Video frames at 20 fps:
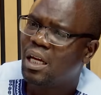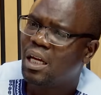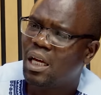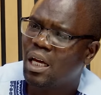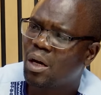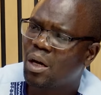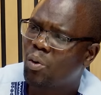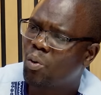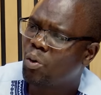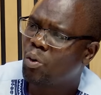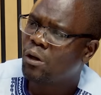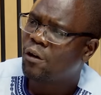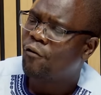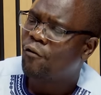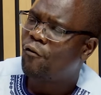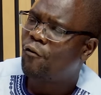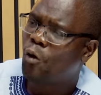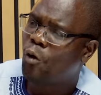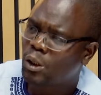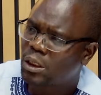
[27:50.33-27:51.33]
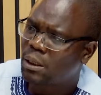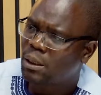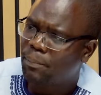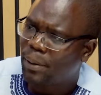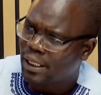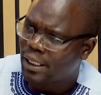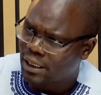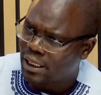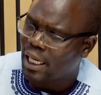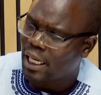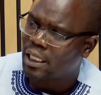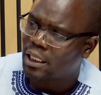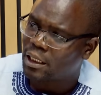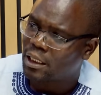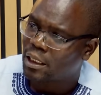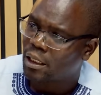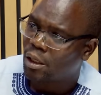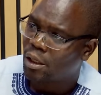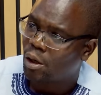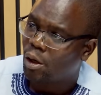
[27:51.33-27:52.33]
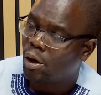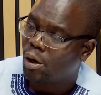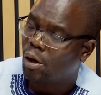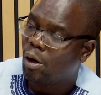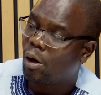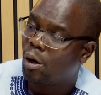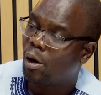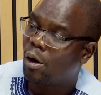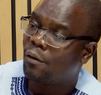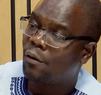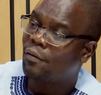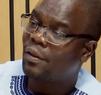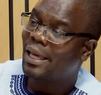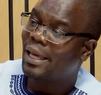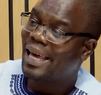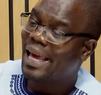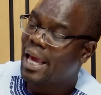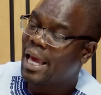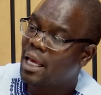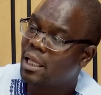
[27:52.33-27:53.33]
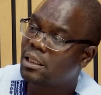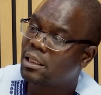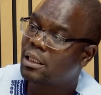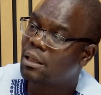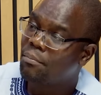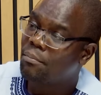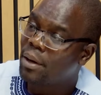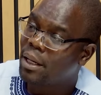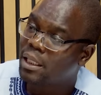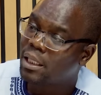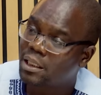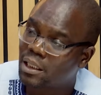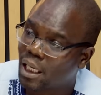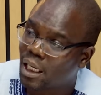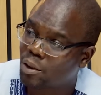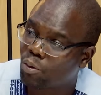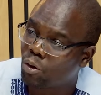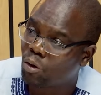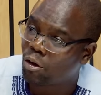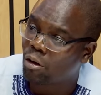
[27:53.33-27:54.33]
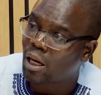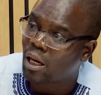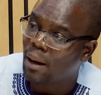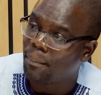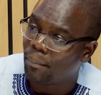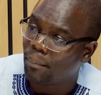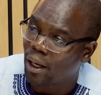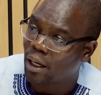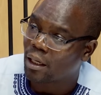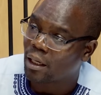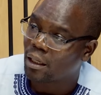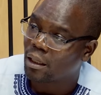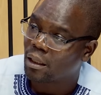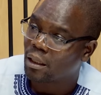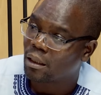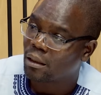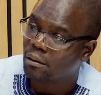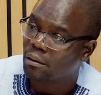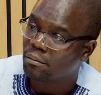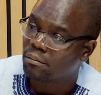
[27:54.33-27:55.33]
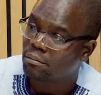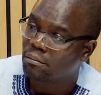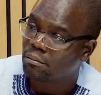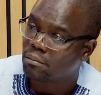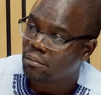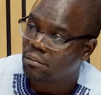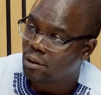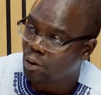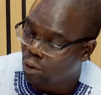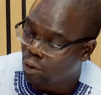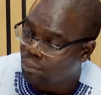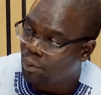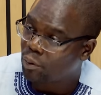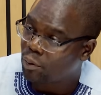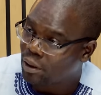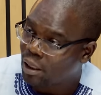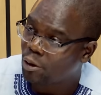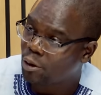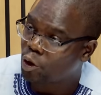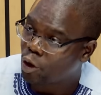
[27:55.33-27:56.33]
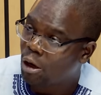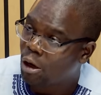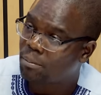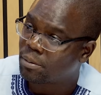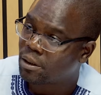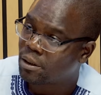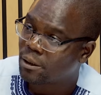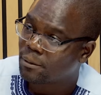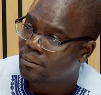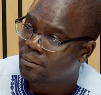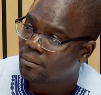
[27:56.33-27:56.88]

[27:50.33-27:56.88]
a good 40% of the ANC ministers will not come back. They will be without jobs.